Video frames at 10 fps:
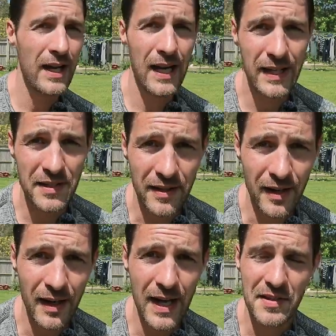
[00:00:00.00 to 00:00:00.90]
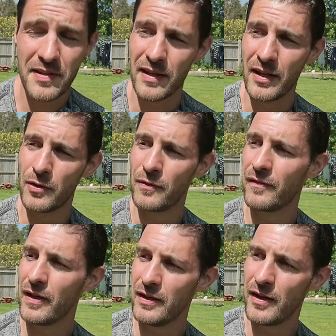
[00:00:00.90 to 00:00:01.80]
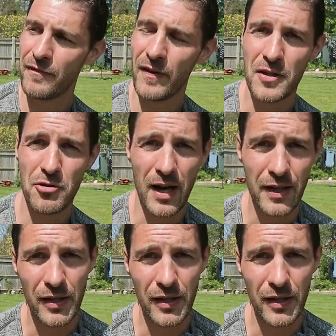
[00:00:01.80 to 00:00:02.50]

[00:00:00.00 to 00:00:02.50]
I'll add it to the list, and I'll, you know, fast track,